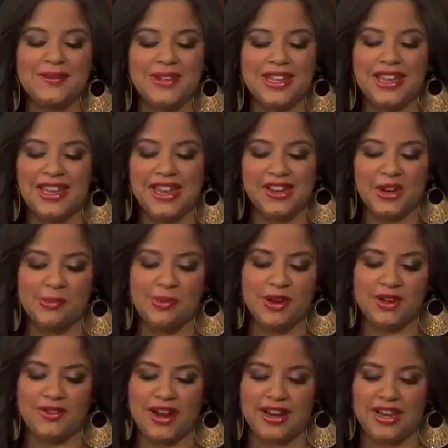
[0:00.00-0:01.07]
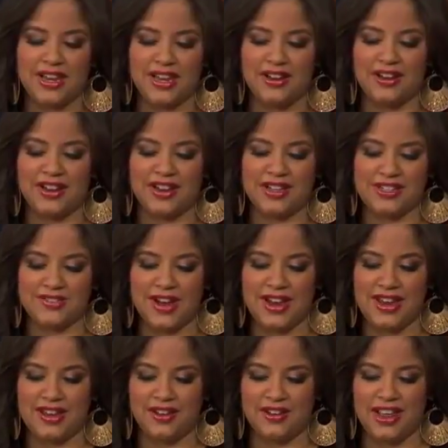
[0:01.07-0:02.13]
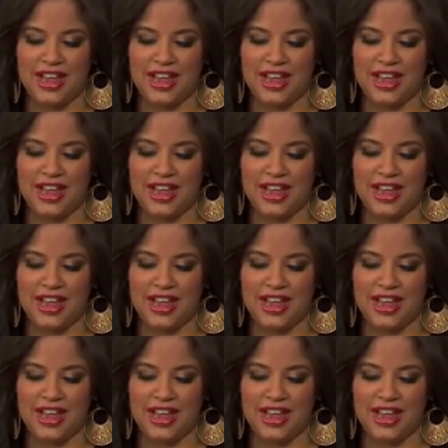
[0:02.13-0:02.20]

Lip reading: I'm looking at your book right here. It's right here on